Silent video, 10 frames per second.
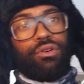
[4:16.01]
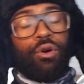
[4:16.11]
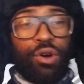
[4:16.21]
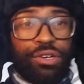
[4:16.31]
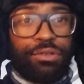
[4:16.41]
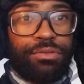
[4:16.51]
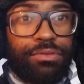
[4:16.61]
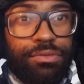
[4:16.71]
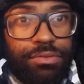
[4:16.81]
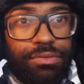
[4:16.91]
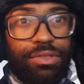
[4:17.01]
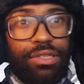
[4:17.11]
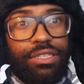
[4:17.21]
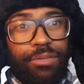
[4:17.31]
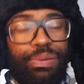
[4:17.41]
Oil
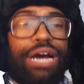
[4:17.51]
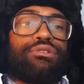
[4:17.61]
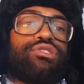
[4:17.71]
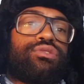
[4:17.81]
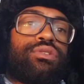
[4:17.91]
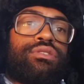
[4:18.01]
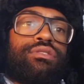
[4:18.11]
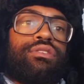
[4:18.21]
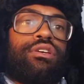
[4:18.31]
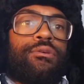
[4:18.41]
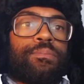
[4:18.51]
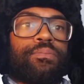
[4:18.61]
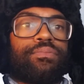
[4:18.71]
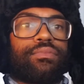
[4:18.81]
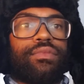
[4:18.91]
is a power source.
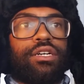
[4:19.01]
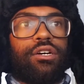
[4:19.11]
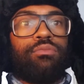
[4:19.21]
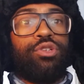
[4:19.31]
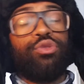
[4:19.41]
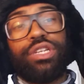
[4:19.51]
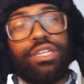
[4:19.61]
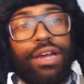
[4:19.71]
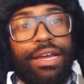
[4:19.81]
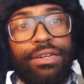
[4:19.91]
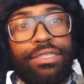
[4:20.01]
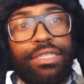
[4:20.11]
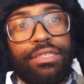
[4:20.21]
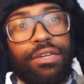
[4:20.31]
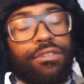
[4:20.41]
Nuclear
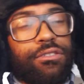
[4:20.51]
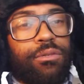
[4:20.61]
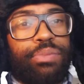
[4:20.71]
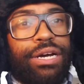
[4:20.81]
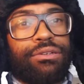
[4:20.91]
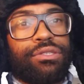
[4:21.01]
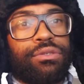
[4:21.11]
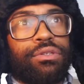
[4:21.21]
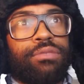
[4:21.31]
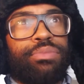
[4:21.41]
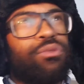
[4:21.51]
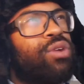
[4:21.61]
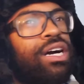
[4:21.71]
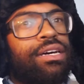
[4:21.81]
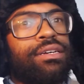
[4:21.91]
energy is also a power source. But
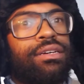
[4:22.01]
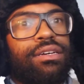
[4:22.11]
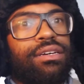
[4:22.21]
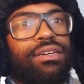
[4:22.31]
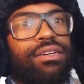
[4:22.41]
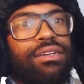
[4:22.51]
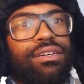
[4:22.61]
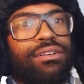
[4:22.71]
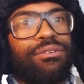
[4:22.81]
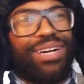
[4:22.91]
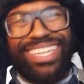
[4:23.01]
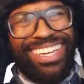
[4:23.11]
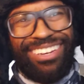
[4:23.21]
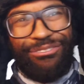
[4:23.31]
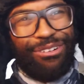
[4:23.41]
why
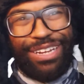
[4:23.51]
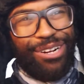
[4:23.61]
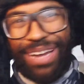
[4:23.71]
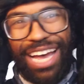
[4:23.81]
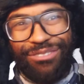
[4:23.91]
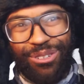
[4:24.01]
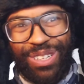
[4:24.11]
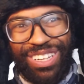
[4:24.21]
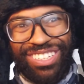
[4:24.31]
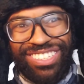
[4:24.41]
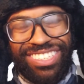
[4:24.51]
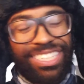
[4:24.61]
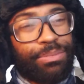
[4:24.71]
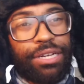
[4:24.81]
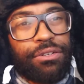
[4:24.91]
can't they don't have nuclear energy? Does
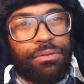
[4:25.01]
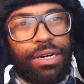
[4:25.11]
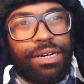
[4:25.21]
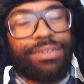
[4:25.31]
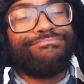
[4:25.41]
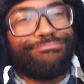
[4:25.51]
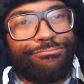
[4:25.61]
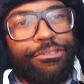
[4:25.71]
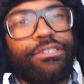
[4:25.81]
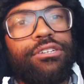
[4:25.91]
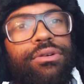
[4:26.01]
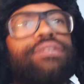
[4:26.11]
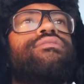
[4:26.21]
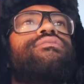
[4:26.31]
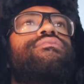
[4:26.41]
anybody know why? Good
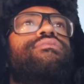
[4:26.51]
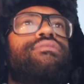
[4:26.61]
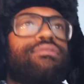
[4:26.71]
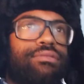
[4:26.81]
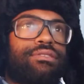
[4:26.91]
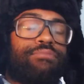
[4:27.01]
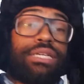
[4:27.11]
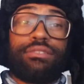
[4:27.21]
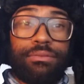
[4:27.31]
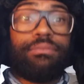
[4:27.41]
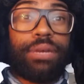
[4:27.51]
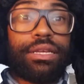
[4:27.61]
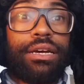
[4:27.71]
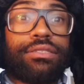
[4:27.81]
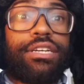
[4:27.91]
question. I'm about to
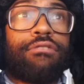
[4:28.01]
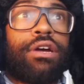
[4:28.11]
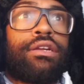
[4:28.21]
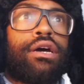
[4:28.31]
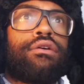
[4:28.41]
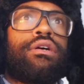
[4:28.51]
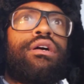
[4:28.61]
answer that right now.